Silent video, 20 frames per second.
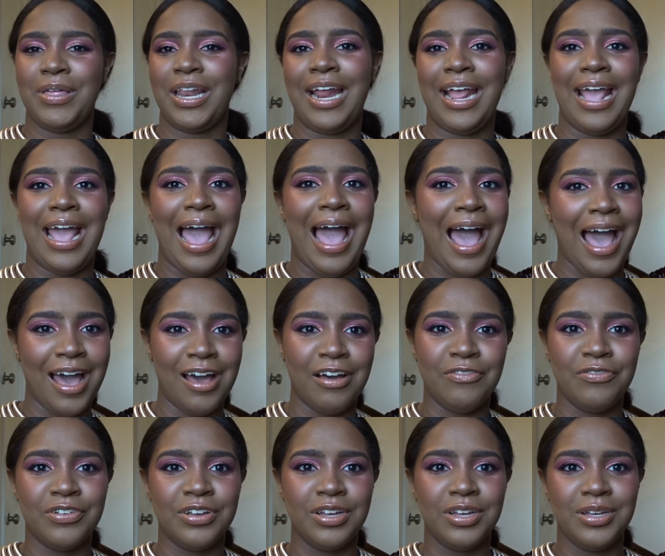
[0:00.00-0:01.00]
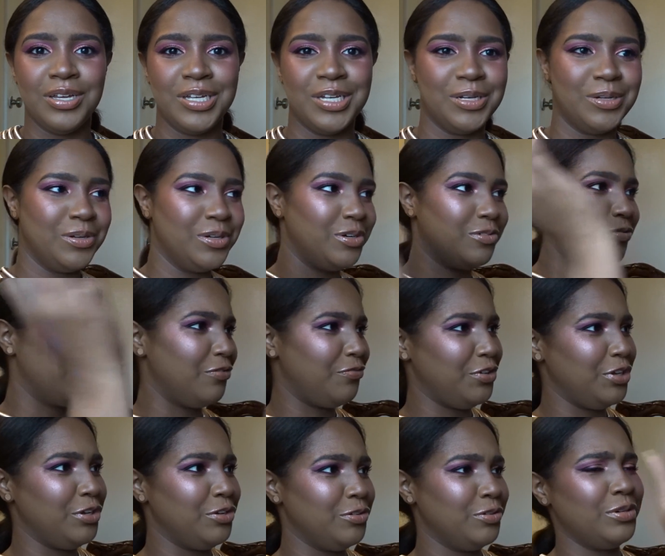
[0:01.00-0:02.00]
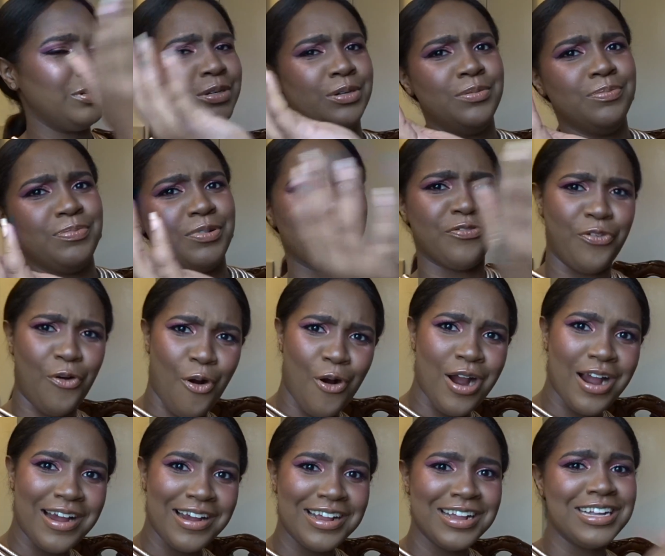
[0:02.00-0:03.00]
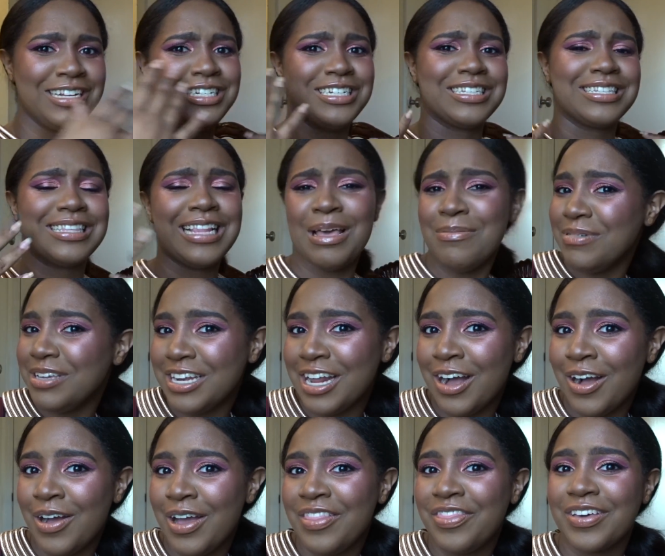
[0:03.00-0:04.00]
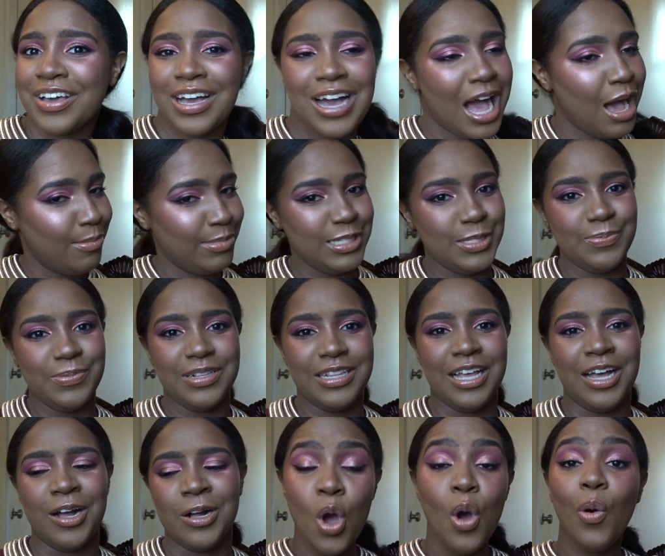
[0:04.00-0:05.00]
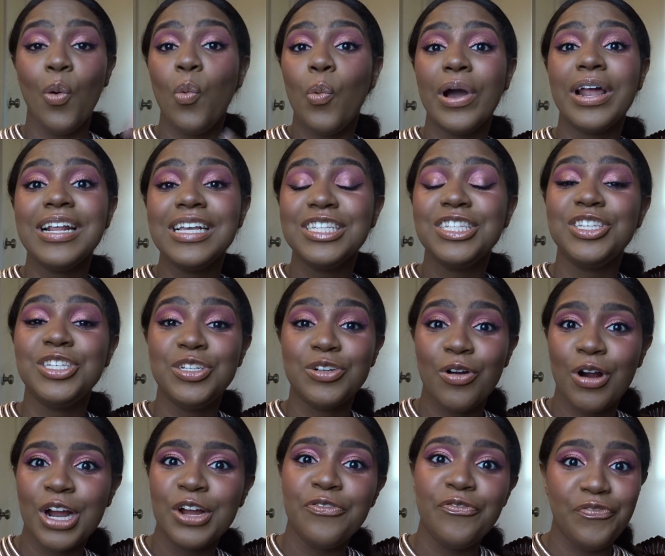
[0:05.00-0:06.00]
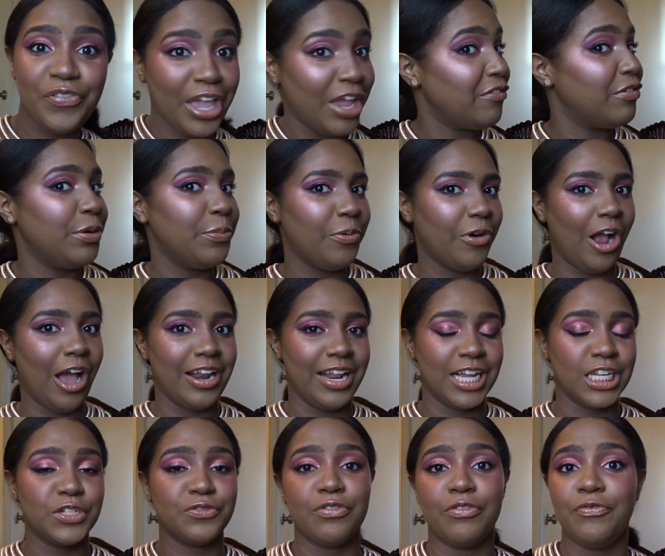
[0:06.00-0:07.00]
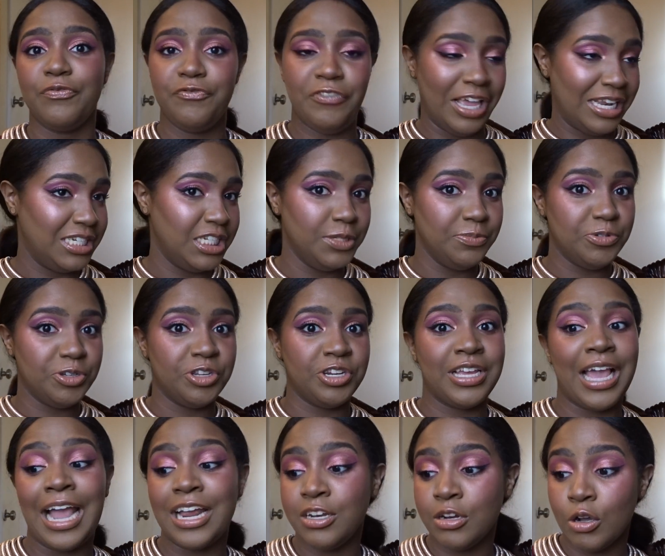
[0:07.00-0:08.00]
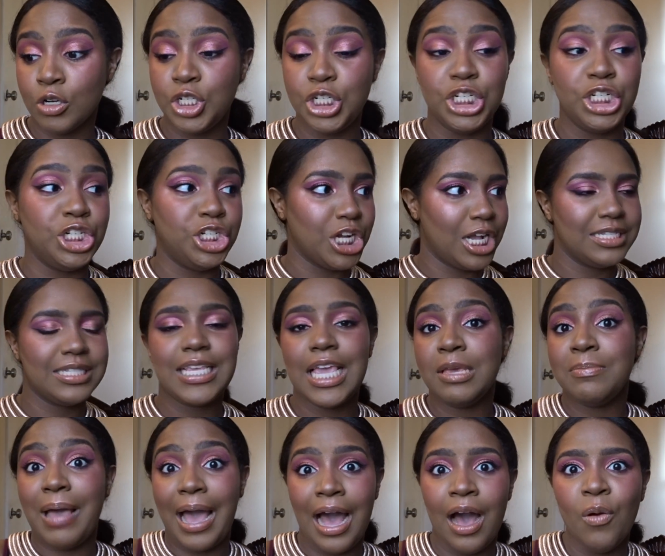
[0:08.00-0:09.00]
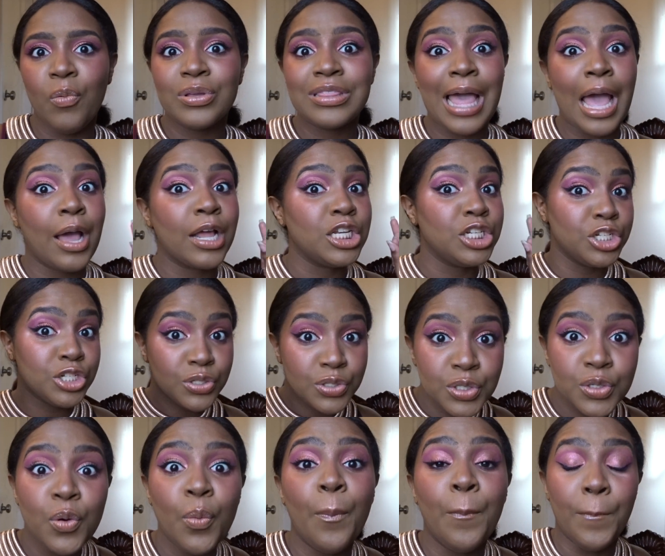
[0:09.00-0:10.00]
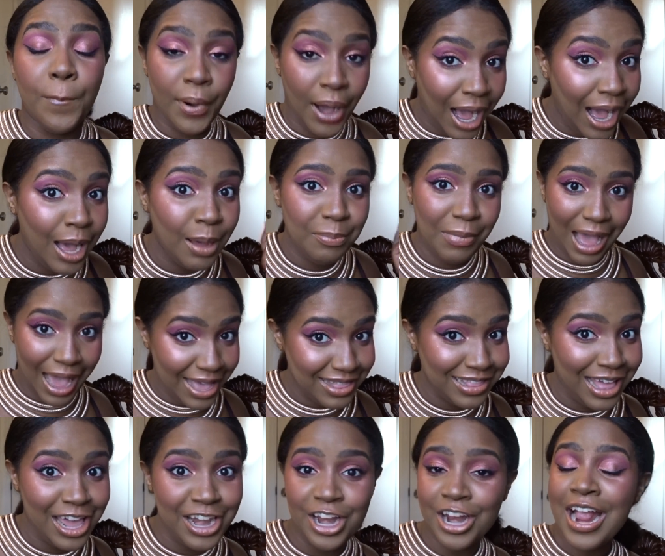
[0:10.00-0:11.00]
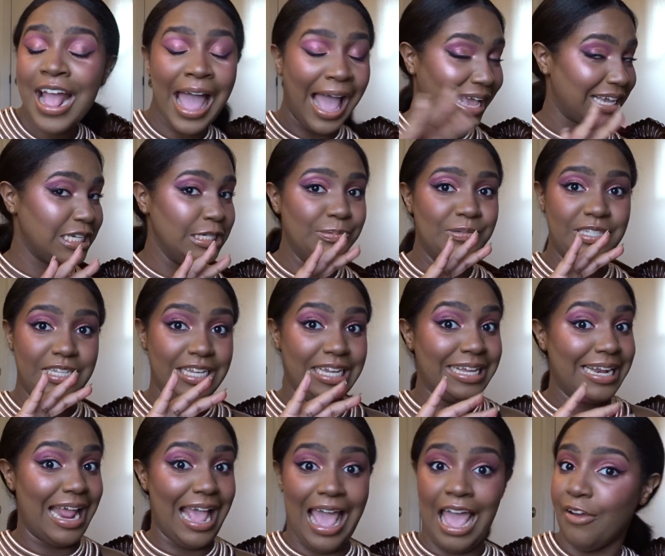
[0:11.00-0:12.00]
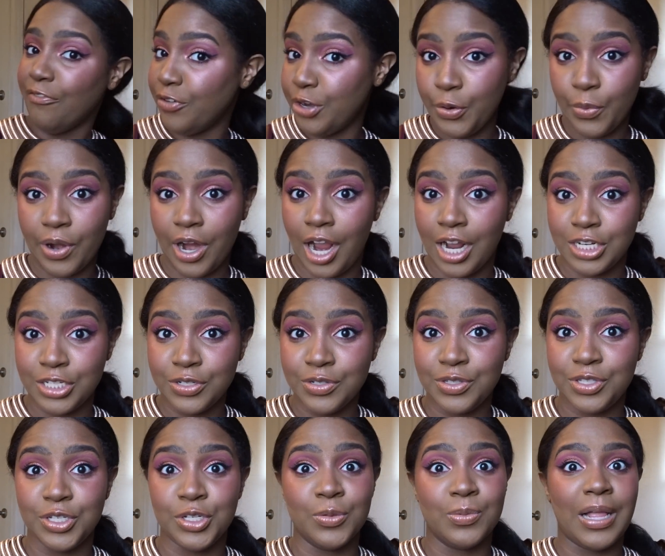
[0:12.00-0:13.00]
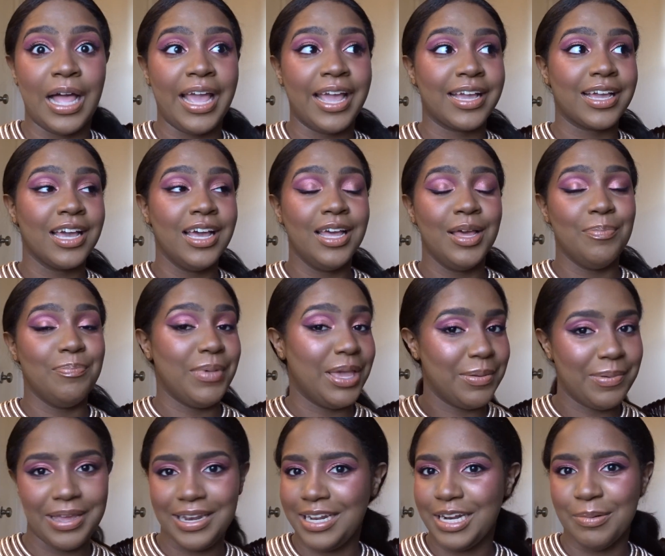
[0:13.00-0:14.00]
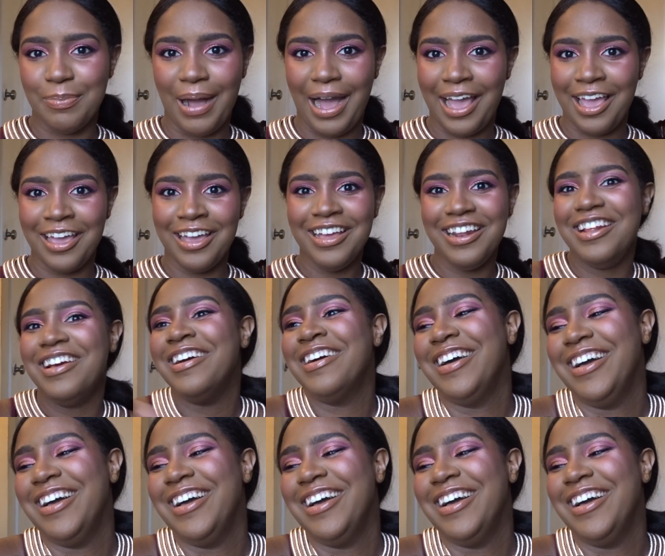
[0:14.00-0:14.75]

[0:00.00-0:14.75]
that I have reviewed before, just let me know in the comments below. What is your favorite product from Fenty Beauty? I know she just came out with that new bomb highlighter. I keep seeing it everywhere on YouTube, like maybe I need to buy it.